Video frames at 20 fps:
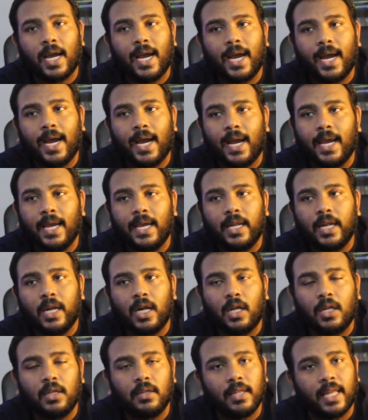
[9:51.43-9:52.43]

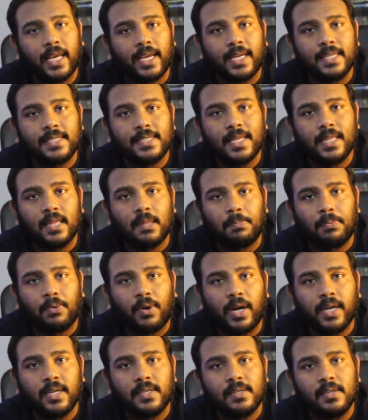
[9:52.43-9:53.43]
Like I said, the
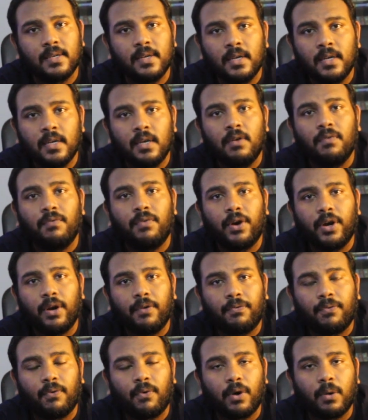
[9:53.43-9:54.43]
price very
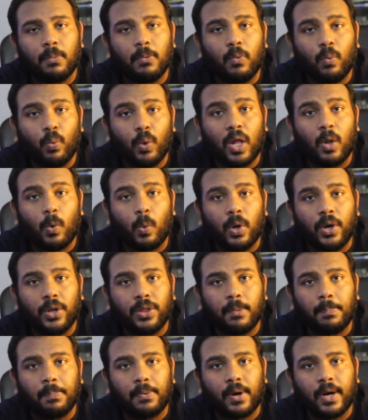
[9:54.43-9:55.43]
affordable, well worth
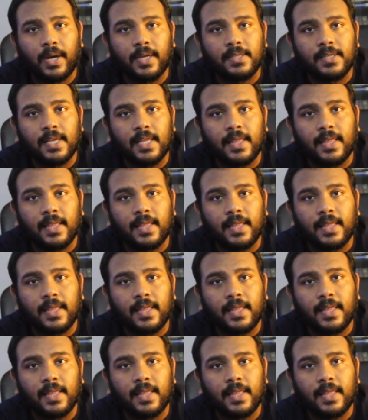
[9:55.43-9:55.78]
the price.